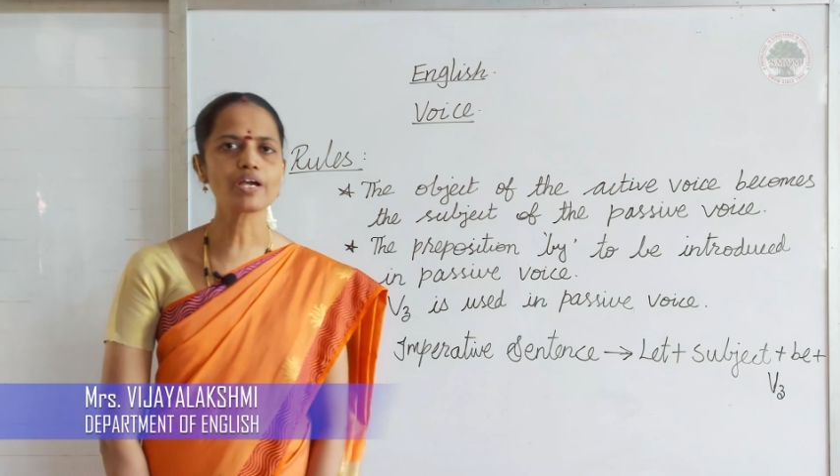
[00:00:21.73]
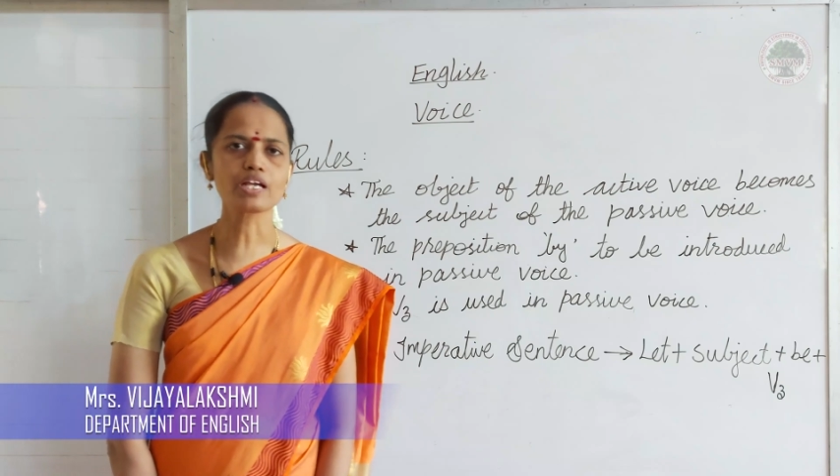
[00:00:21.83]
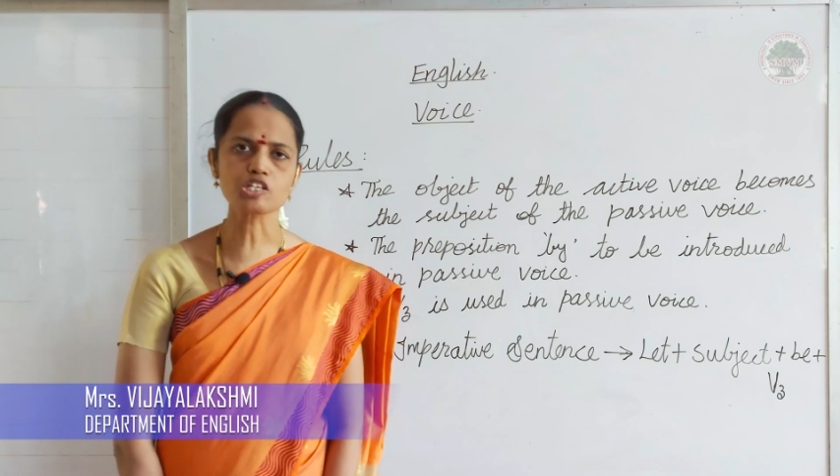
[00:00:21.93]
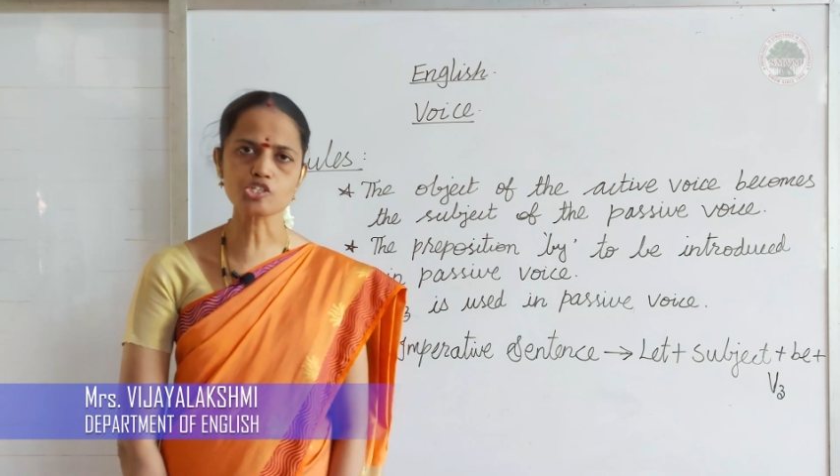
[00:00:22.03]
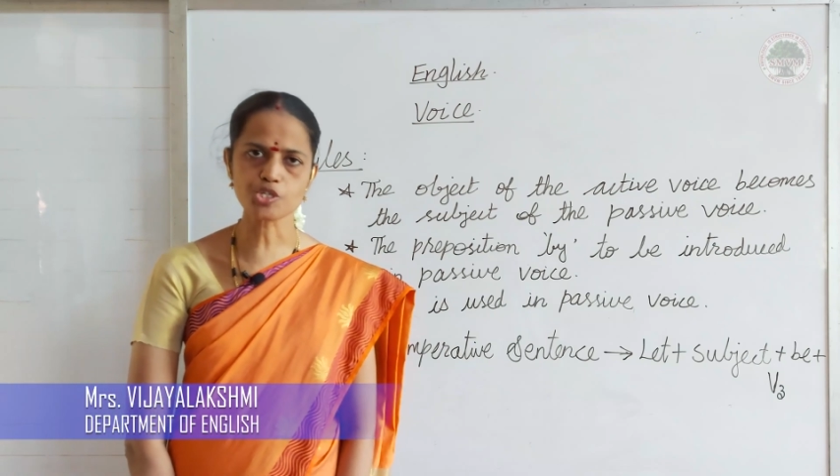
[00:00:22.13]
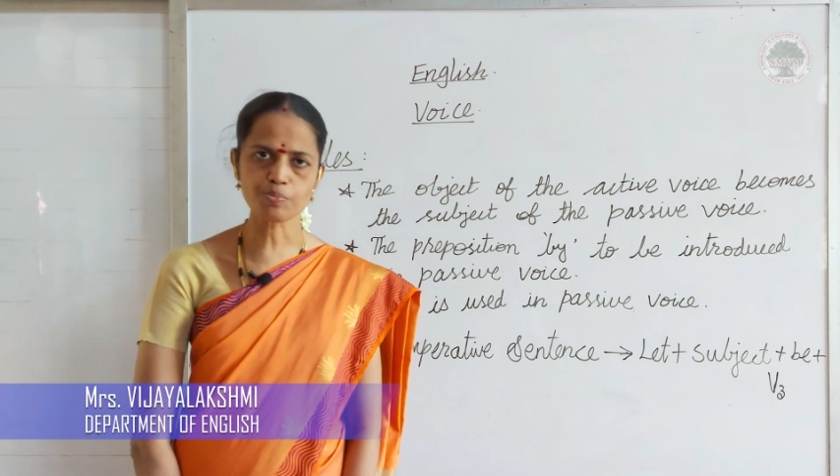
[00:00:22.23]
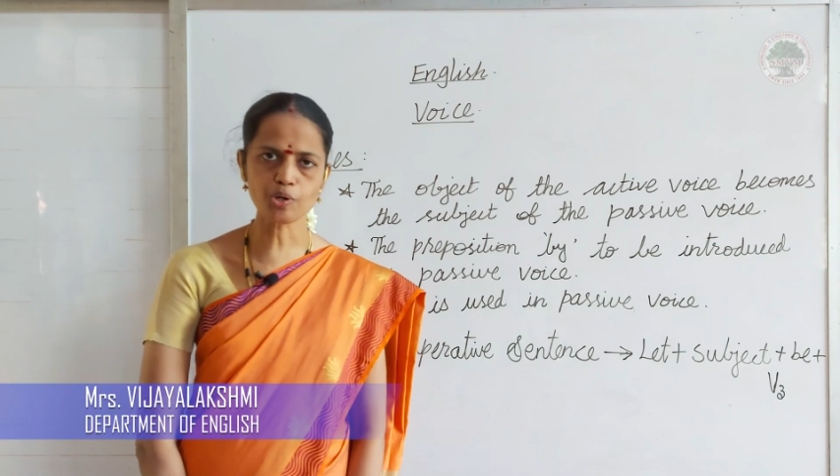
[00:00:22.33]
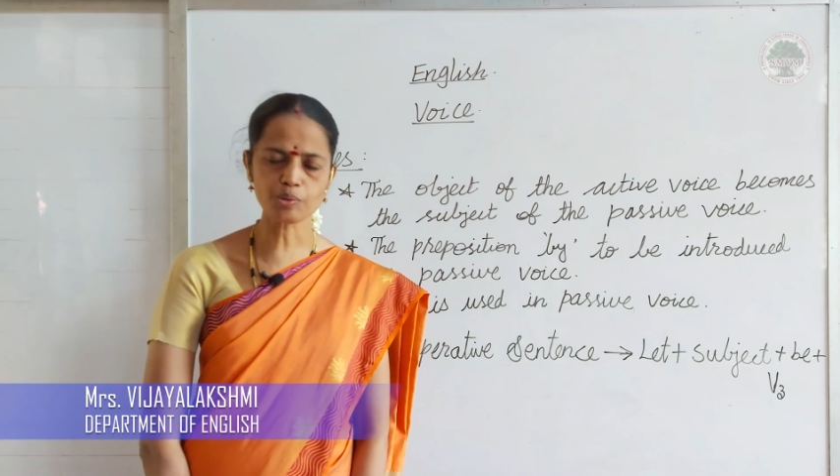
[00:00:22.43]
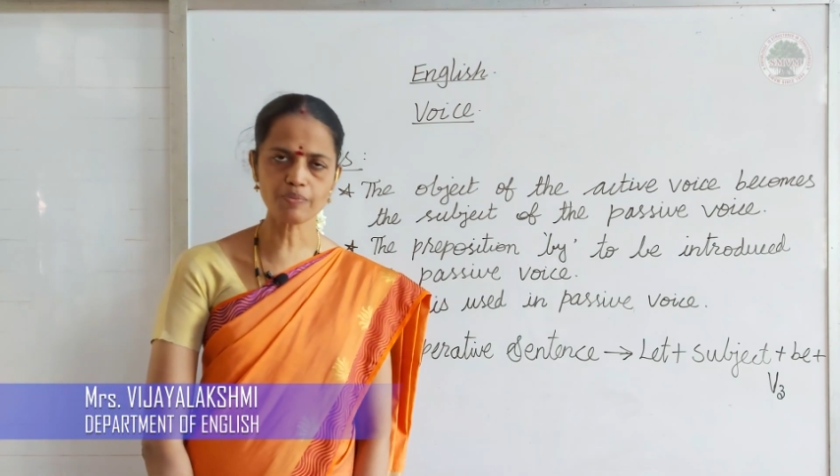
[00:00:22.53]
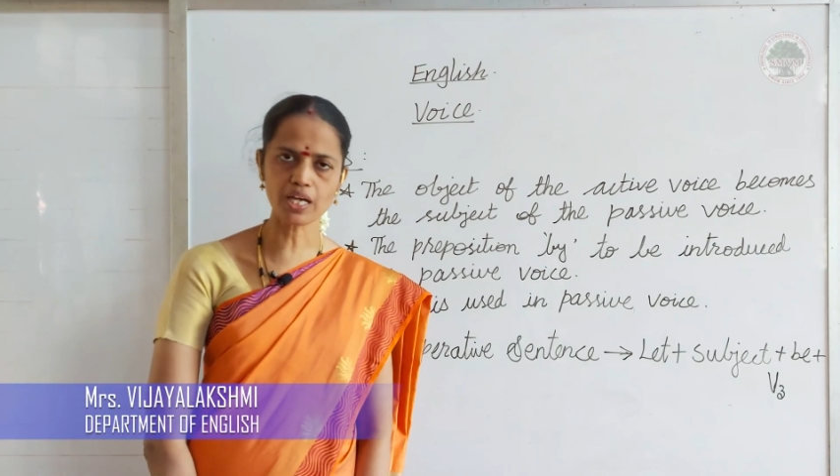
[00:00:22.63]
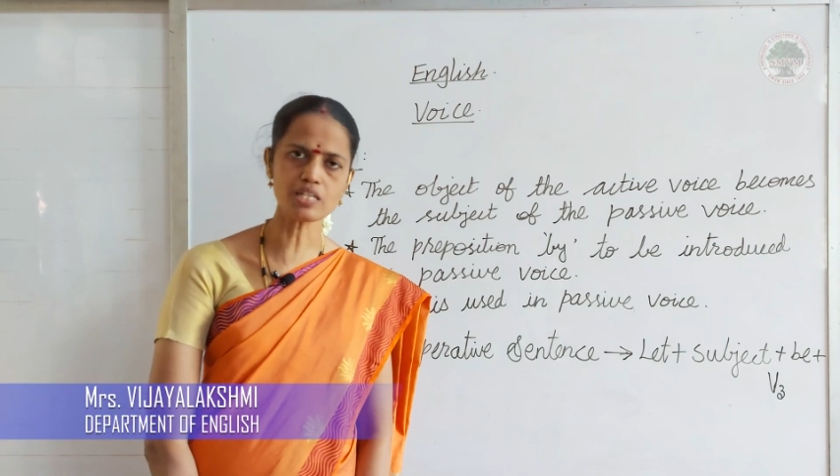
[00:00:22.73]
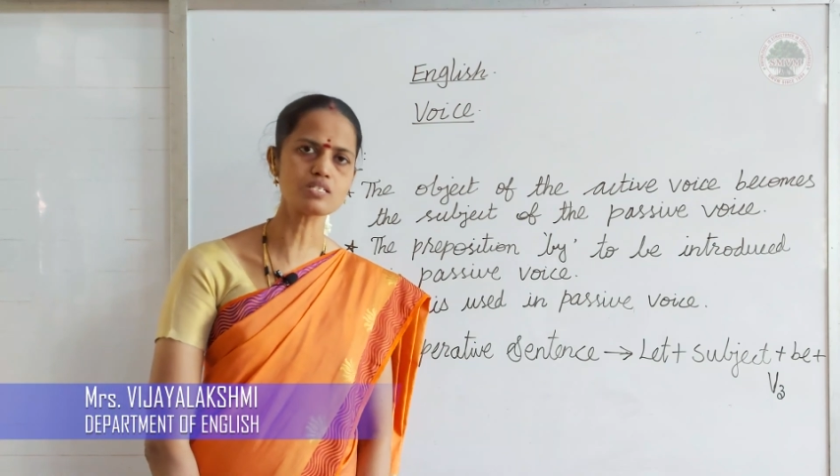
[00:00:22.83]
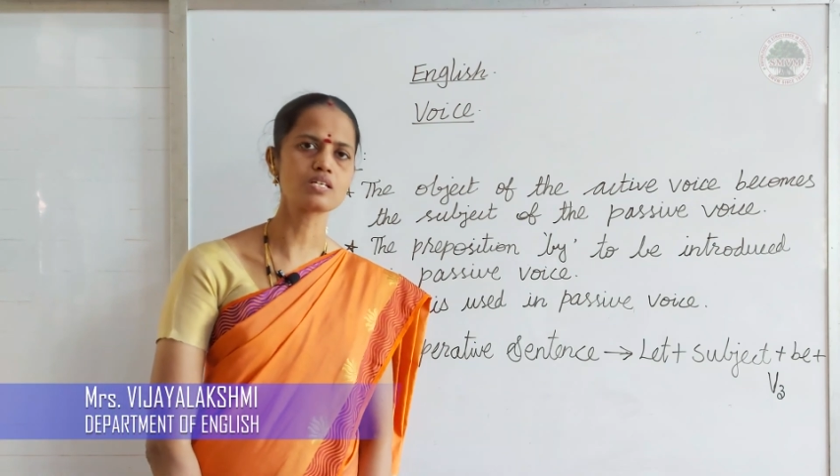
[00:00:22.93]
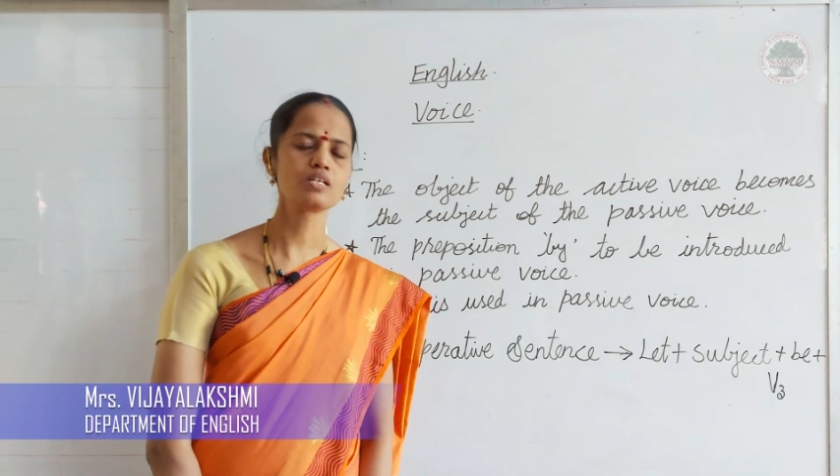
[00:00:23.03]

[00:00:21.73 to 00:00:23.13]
English department.